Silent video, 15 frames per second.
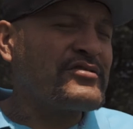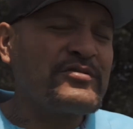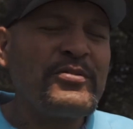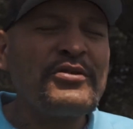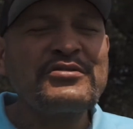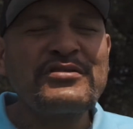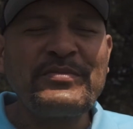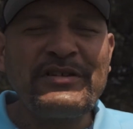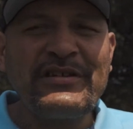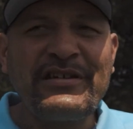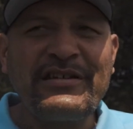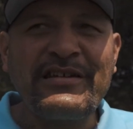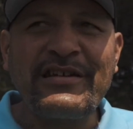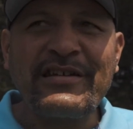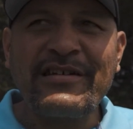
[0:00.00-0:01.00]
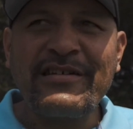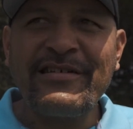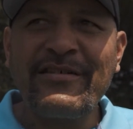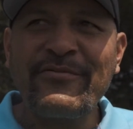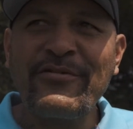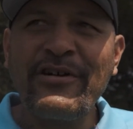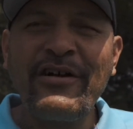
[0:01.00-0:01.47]
supposed to be hitting.
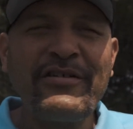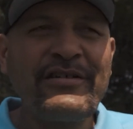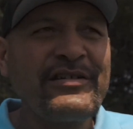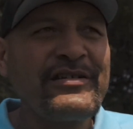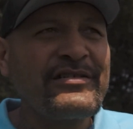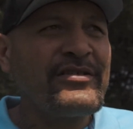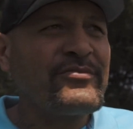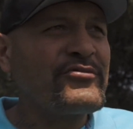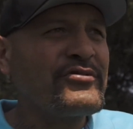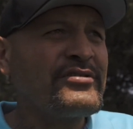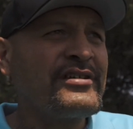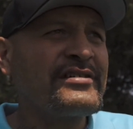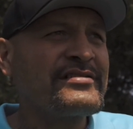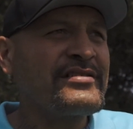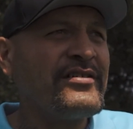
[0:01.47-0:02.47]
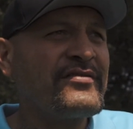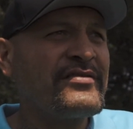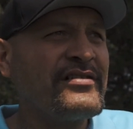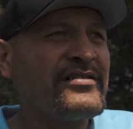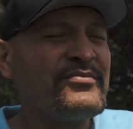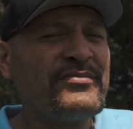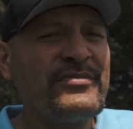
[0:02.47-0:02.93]
And we're out here at Emerald Lakes Golf
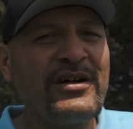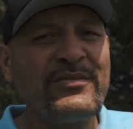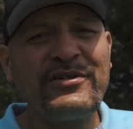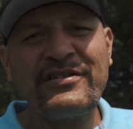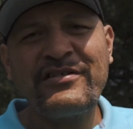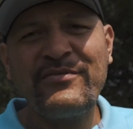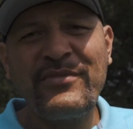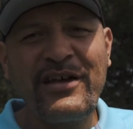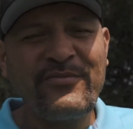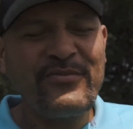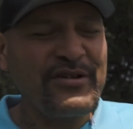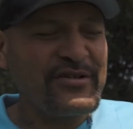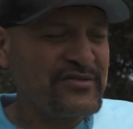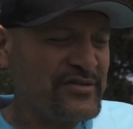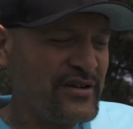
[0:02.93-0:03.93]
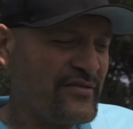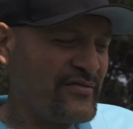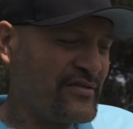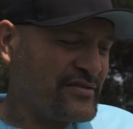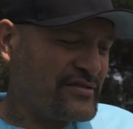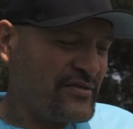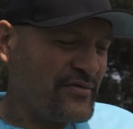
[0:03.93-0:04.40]
Club. I'm hitting Man Bear's driver. It's